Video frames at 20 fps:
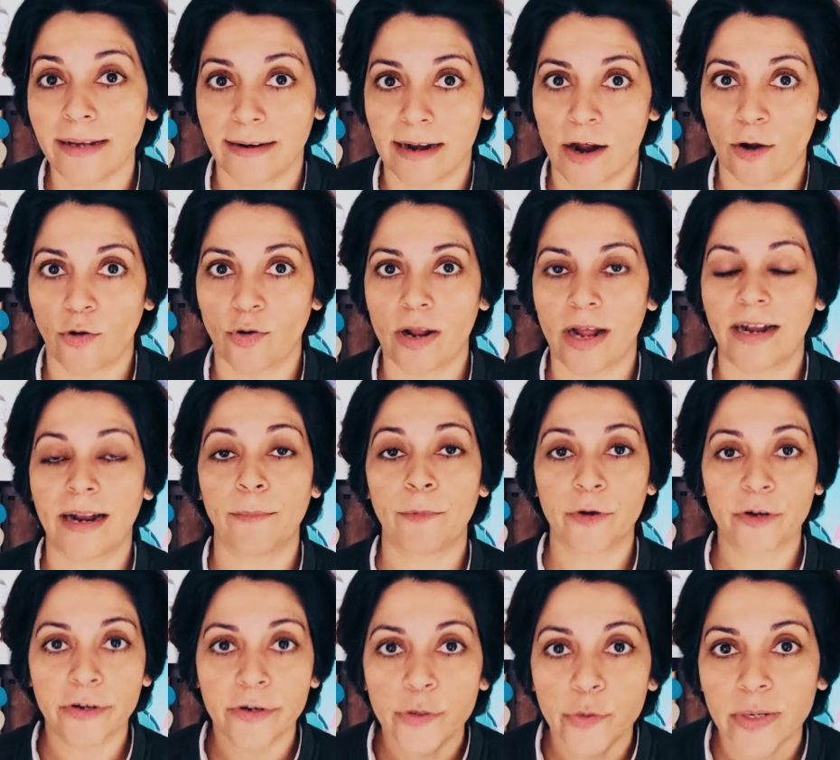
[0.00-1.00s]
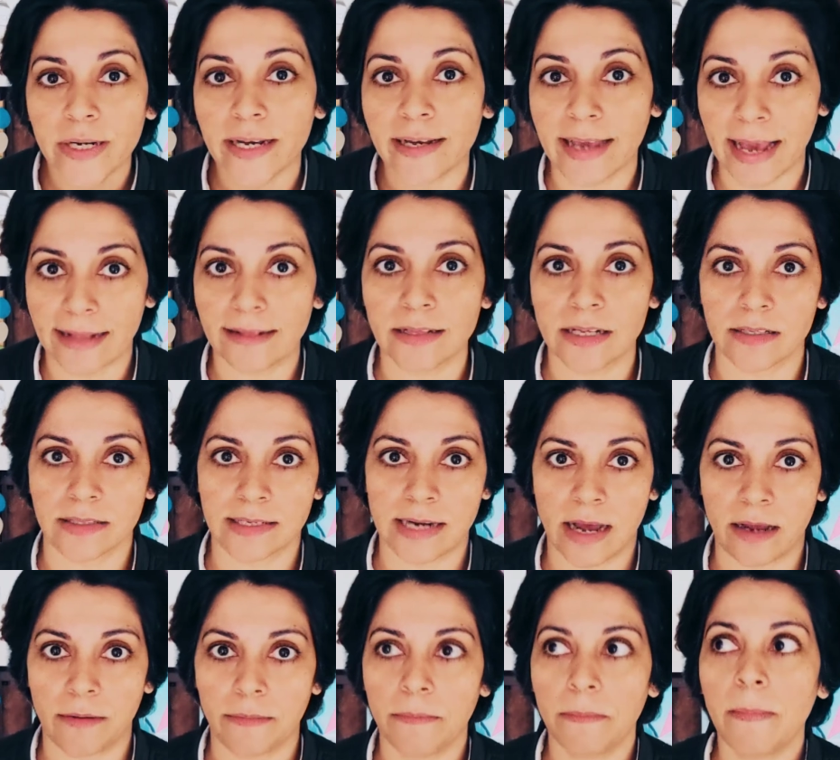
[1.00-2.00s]
ground, and I'm going to do it again this
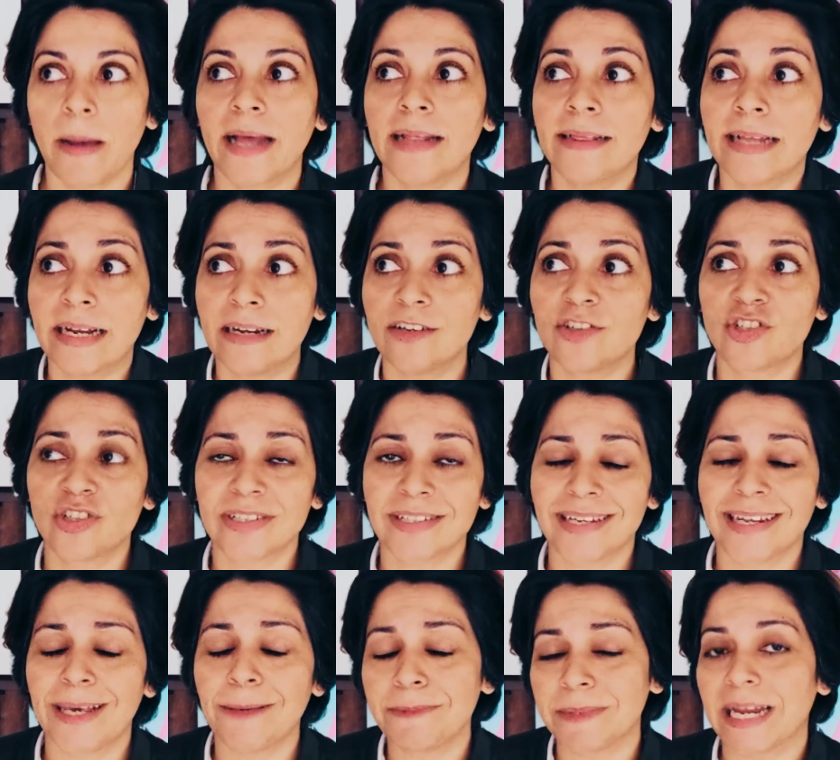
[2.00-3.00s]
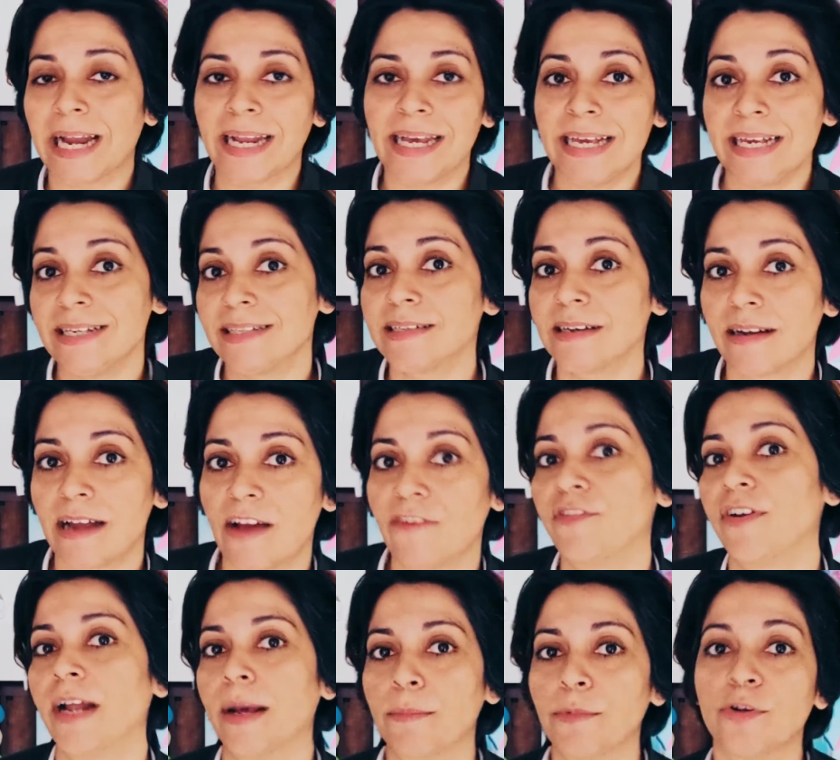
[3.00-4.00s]
time. And then it just keeps getting easier
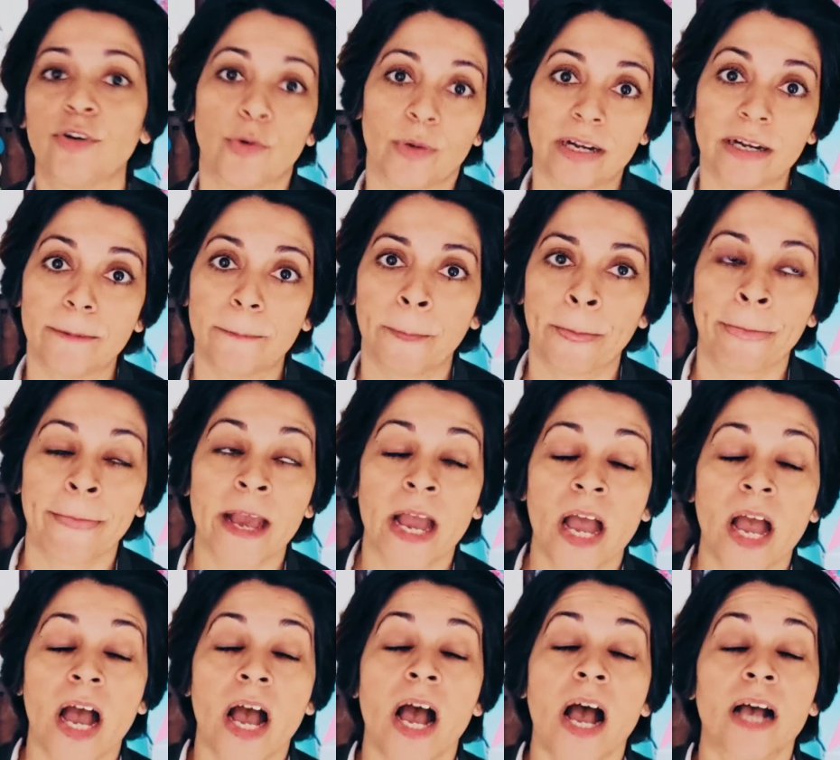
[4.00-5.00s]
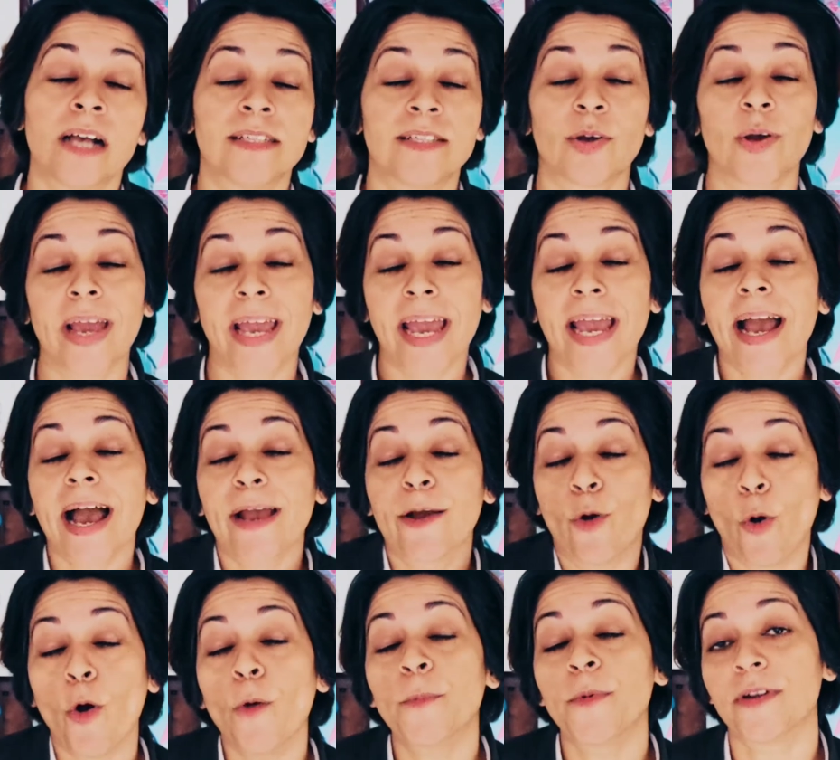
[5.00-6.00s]
every time you do it. So A, I
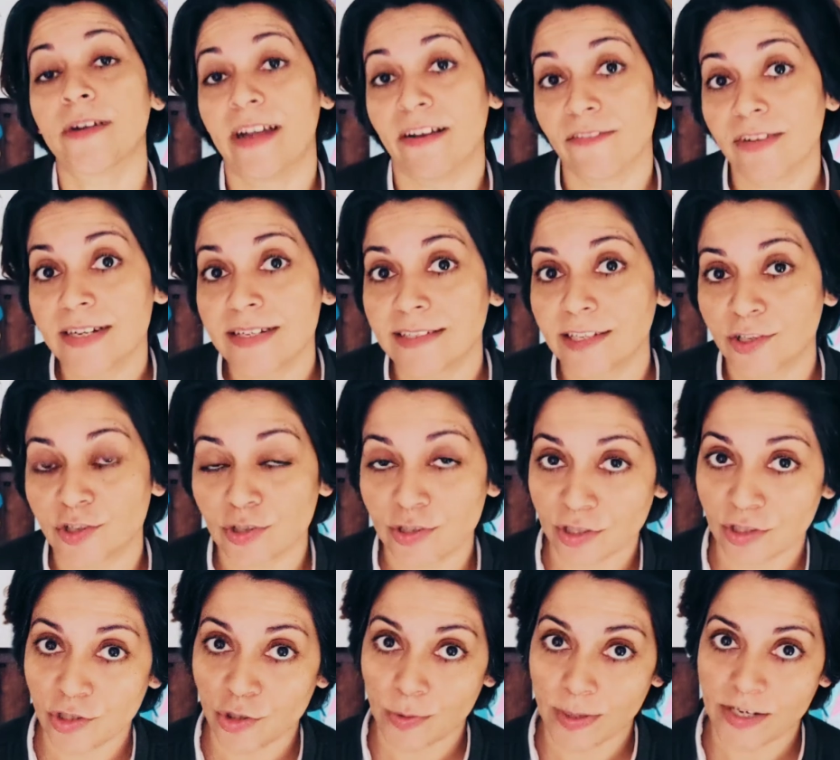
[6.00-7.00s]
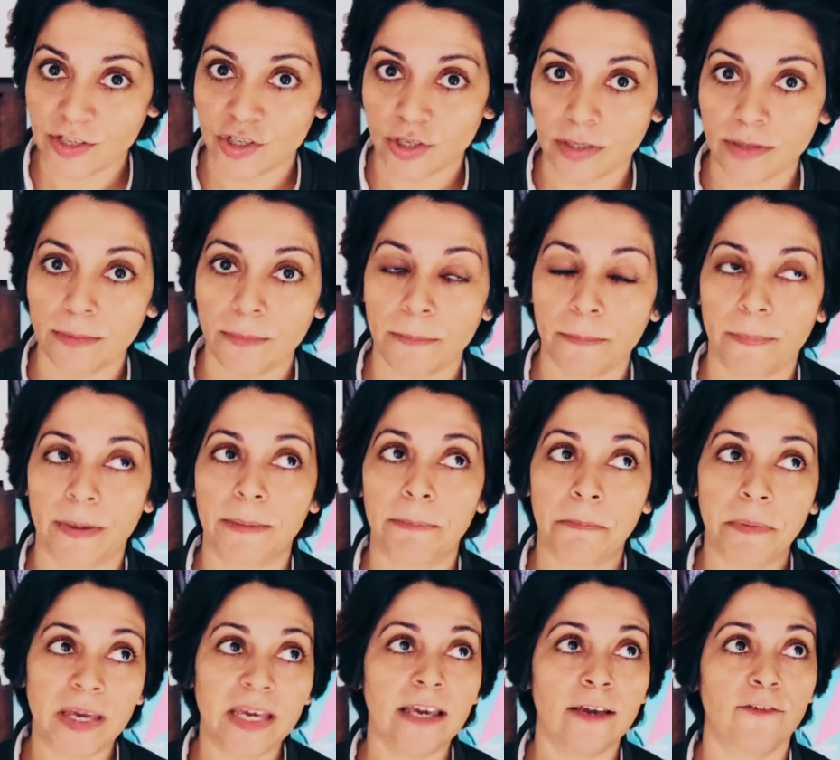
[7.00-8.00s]
hope you're never in such a situation.
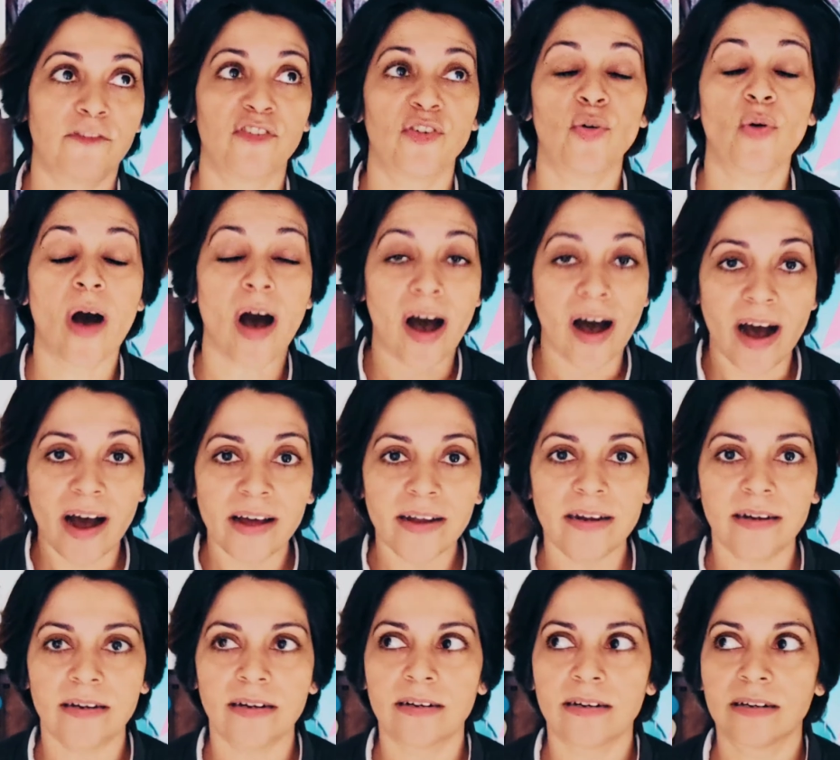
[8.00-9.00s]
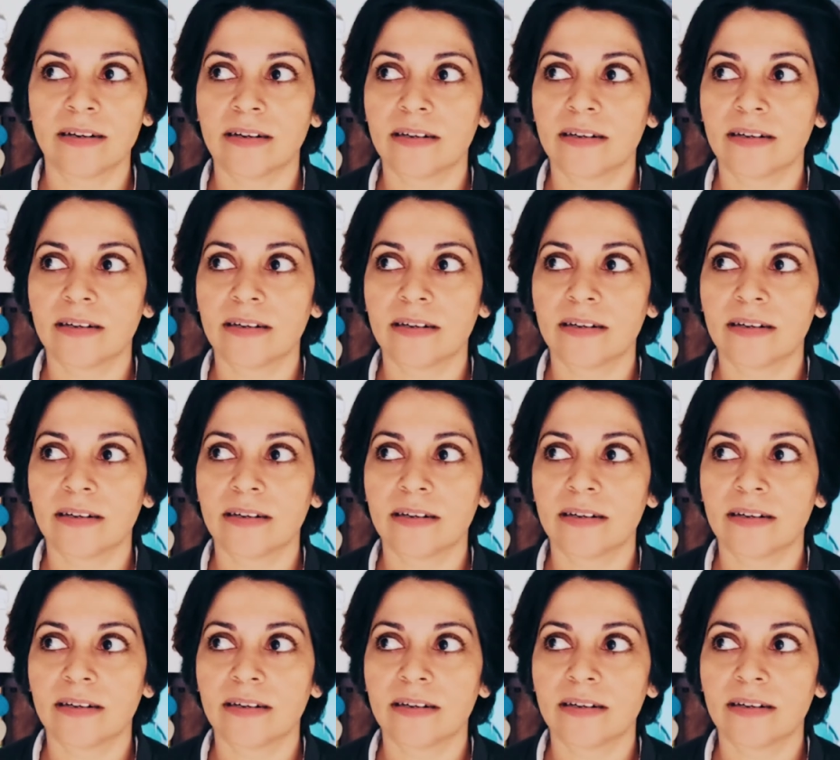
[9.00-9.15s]
But B, if you are,